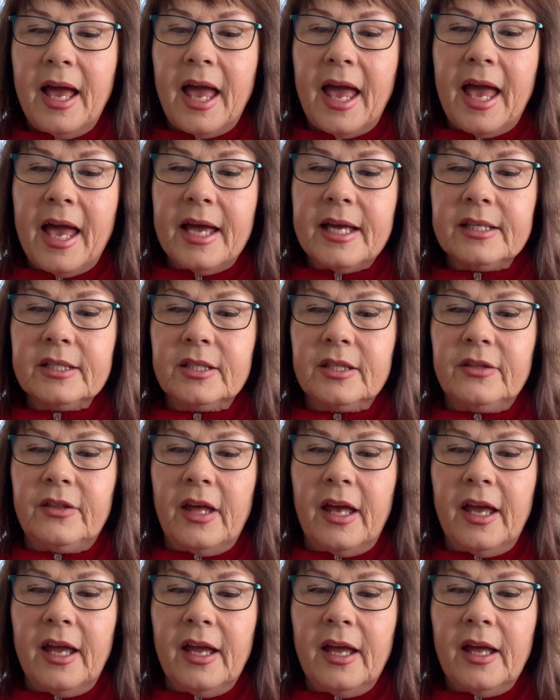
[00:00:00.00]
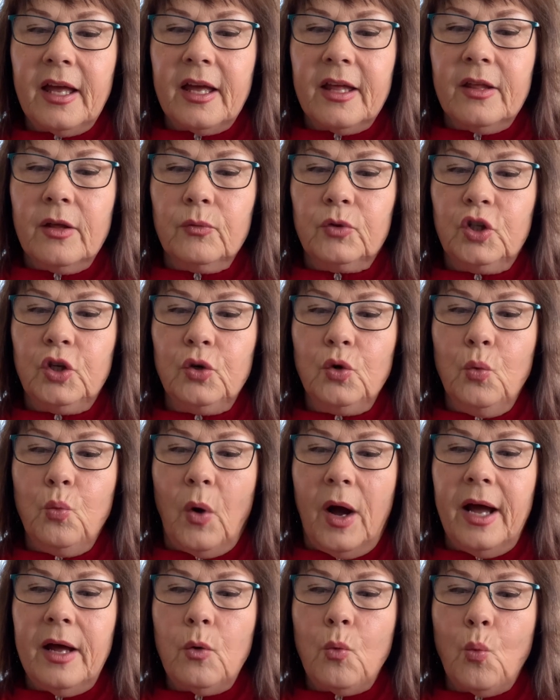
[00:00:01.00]
as they to
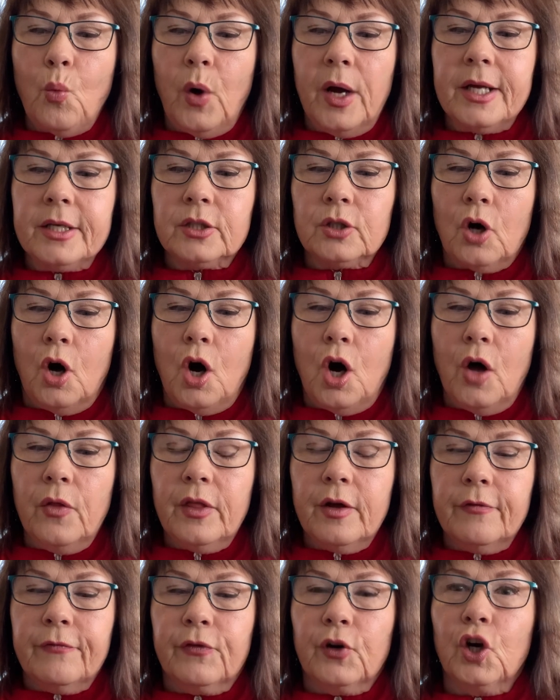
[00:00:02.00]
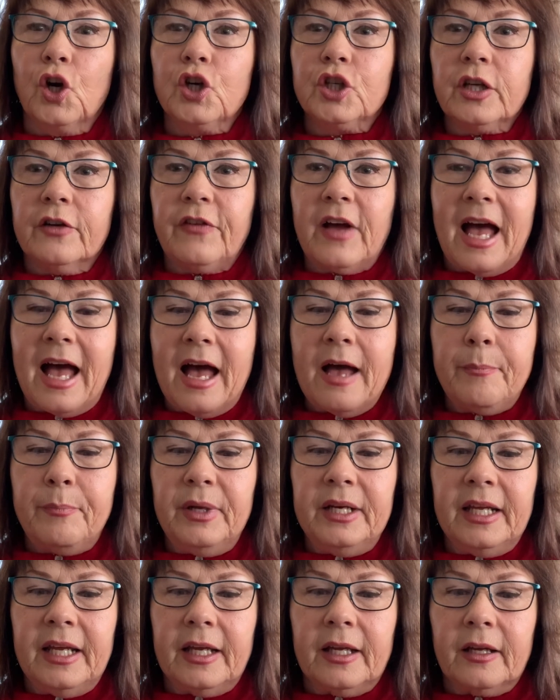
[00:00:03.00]
what was on the verge of
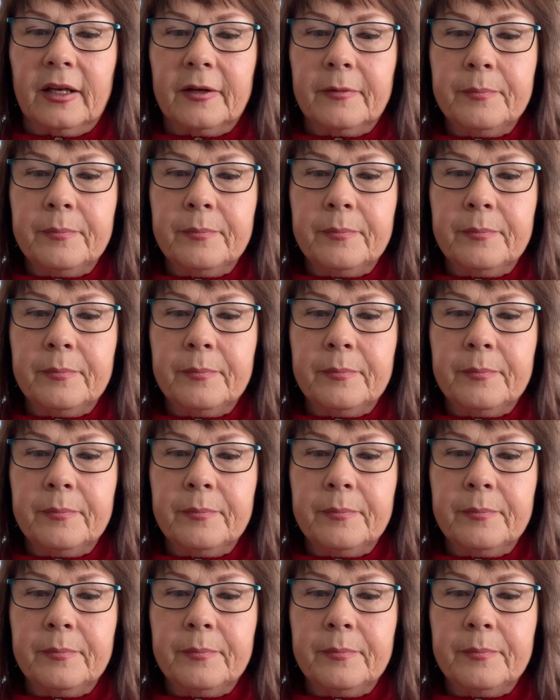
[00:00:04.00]
happening